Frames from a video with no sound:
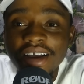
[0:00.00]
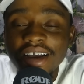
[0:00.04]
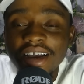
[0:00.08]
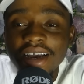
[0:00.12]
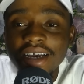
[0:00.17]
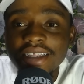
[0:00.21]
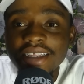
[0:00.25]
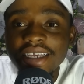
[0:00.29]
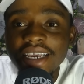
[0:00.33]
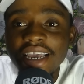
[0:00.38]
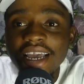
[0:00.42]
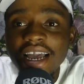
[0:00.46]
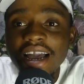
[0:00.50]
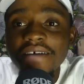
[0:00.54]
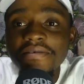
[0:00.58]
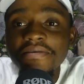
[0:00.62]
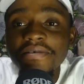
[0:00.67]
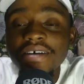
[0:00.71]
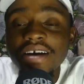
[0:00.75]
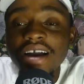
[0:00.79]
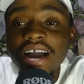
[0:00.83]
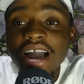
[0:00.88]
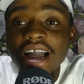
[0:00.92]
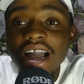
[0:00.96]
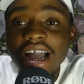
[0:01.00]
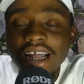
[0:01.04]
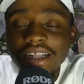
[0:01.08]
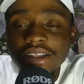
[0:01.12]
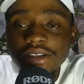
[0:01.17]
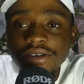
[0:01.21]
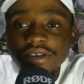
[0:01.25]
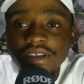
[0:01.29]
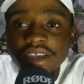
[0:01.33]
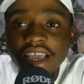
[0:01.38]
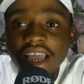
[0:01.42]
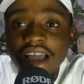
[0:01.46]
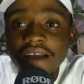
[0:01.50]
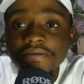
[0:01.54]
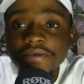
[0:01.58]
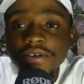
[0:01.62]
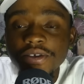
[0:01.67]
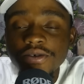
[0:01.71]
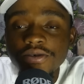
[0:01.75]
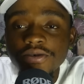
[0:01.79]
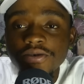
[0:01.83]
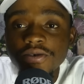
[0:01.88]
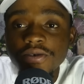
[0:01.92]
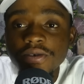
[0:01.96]
Uh, they have had they have
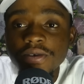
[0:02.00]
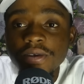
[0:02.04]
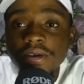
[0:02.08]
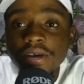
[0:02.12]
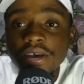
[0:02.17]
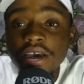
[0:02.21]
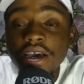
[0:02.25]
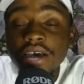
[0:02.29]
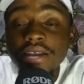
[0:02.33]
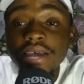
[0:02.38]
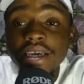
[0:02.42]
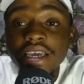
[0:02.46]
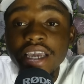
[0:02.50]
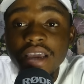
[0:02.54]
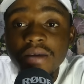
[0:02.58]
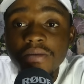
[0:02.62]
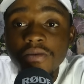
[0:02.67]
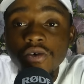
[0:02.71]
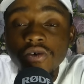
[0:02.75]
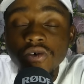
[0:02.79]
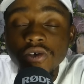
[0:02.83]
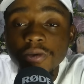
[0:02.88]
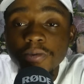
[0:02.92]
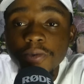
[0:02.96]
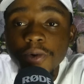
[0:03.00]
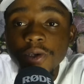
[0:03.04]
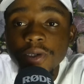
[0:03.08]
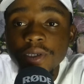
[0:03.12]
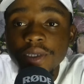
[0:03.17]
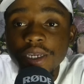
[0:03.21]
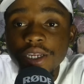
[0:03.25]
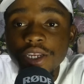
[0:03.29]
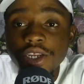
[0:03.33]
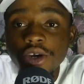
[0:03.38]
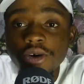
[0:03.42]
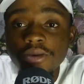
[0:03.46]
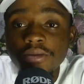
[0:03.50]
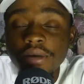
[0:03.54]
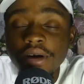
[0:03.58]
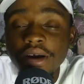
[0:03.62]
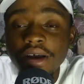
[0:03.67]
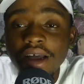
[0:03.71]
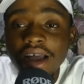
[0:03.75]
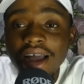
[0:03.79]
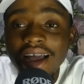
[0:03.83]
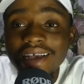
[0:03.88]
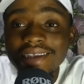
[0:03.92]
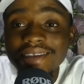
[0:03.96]
to use uh, the Cape Coast Sports Stadium
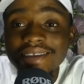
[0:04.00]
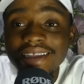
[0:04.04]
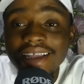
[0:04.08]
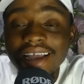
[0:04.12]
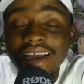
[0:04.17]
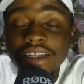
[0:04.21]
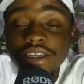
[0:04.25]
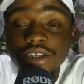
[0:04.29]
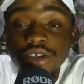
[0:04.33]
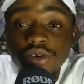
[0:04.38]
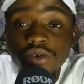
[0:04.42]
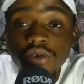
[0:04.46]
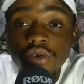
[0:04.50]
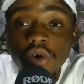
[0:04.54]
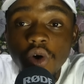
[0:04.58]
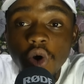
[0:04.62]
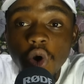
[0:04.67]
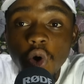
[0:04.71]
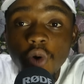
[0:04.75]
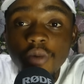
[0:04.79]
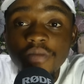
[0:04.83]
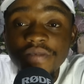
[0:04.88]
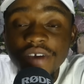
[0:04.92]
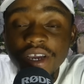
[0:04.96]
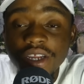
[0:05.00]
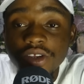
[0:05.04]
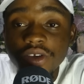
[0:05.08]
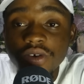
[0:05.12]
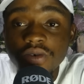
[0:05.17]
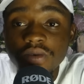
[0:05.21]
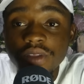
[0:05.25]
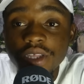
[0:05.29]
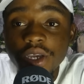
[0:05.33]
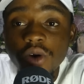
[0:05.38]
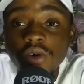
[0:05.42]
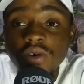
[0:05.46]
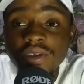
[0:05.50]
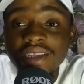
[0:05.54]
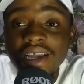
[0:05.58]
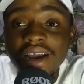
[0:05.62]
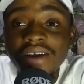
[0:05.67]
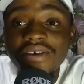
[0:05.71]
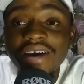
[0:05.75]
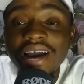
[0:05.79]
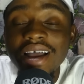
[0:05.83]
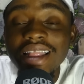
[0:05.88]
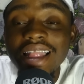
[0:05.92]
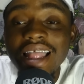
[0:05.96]
as their new home venue. They host
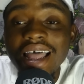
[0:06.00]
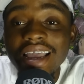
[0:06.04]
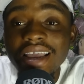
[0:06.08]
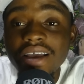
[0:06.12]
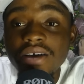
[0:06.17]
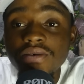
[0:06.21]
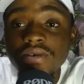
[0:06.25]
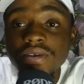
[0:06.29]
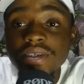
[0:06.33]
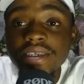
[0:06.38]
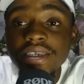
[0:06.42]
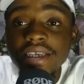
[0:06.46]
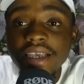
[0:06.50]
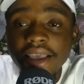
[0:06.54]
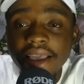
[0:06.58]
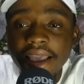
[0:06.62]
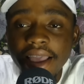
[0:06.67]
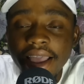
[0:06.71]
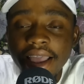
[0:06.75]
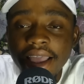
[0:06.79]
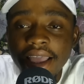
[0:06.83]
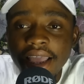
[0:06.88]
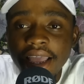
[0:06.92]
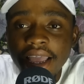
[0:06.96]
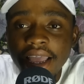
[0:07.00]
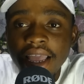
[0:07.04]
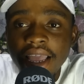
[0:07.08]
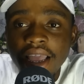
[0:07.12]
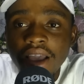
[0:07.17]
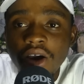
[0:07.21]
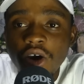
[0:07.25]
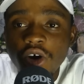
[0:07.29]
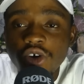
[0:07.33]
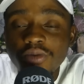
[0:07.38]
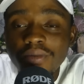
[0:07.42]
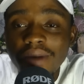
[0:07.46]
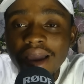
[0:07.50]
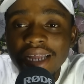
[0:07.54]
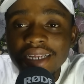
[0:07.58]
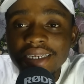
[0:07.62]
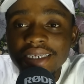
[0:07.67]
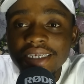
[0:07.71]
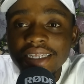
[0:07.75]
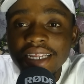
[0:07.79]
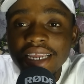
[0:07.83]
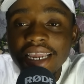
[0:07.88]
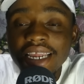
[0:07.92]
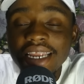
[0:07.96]
Accra Lions here on
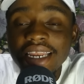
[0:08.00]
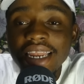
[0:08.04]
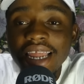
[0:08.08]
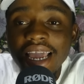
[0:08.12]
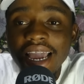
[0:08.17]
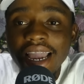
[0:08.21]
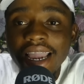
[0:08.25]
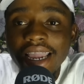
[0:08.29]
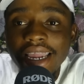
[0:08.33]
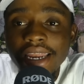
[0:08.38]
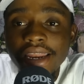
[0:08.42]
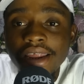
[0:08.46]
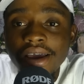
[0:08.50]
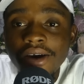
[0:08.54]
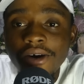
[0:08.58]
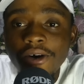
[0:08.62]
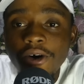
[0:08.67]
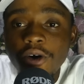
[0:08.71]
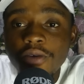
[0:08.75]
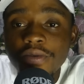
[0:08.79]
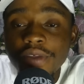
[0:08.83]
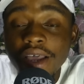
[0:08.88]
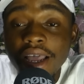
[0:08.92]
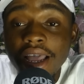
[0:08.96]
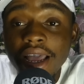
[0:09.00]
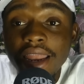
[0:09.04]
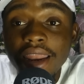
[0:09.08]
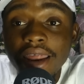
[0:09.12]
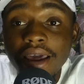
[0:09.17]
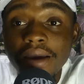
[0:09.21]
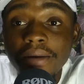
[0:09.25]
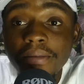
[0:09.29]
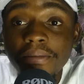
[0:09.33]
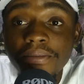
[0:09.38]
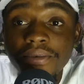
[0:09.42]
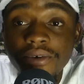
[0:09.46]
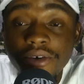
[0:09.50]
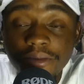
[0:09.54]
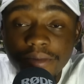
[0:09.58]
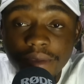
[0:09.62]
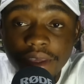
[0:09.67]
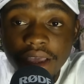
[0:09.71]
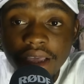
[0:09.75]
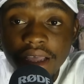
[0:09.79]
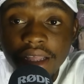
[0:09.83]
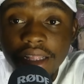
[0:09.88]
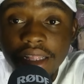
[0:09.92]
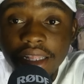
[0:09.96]
March Day nine of the Ghana
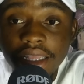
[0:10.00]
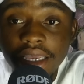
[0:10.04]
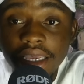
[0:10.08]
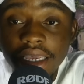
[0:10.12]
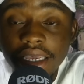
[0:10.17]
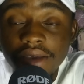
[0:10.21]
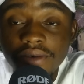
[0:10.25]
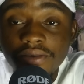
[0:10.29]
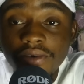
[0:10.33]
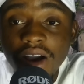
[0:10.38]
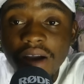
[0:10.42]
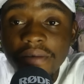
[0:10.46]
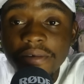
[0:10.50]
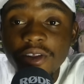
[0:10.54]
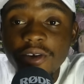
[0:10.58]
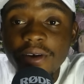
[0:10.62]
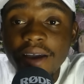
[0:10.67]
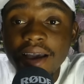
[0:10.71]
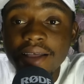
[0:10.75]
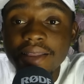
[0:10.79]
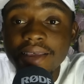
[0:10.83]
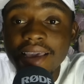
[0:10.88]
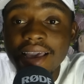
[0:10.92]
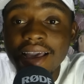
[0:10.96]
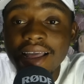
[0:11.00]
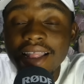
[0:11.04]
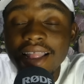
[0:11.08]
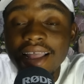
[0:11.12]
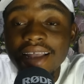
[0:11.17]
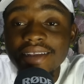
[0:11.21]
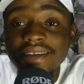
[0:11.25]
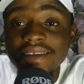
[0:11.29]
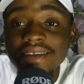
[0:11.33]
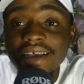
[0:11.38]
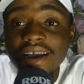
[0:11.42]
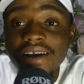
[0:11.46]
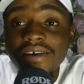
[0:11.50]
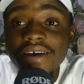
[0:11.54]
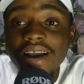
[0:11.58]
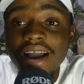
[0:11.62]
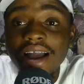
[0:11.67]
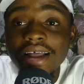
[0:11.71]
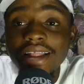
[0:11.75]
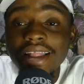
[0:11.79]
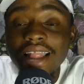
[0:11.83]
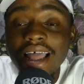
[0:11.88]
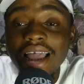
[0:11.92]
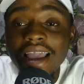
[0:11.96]
Premier League. We'll have a look at the highlights.
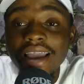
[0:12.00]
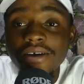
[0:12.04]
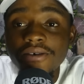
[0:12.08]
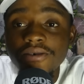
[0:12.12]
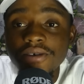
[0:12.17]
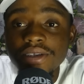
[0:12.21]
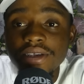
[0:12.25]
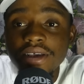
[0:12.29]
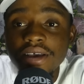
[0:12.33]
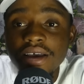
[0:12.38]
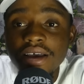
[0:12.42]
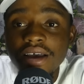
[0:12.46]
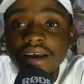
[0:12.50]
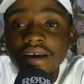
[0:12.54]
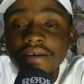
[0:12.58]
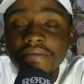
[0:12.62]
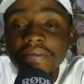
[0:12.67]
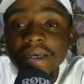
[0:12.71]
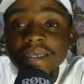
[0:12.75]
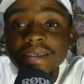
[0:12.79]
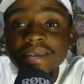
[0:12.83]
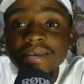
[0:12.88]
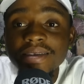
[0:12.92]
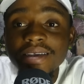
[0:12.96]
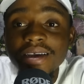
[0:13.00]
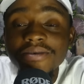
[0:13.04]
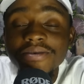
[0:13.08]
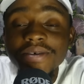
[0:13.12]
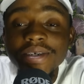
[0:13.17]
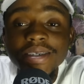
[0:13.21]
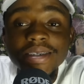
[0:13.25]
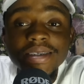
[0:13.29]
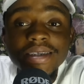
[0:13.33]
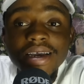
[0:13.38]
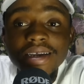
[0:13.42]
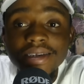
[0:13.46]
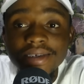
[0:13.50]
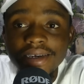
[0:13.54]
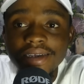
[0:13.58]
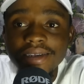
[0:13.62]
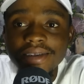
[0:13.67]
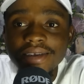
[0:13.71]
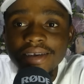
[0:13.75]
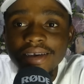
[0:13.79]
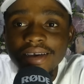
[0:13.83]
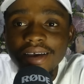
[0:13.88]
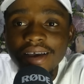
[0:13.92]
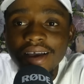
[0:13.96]
Accra Lions versus a
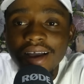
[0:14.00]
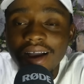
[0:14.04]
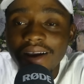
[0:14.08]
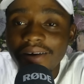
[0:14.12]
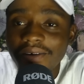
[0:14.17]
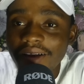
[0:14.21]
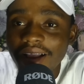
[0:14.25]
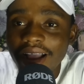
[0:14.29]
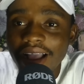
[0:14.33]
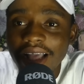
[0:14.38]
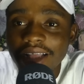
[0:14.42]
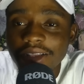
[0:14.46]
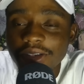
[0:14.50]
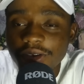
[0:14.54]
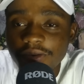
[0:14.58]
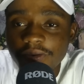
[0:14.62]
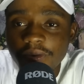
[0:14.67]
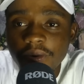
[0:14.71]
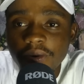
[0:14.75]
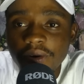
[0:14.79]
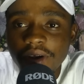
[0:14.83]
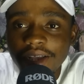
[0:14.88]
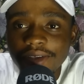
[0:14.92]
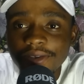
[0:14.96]
resurgent Accra Hearts of Oak.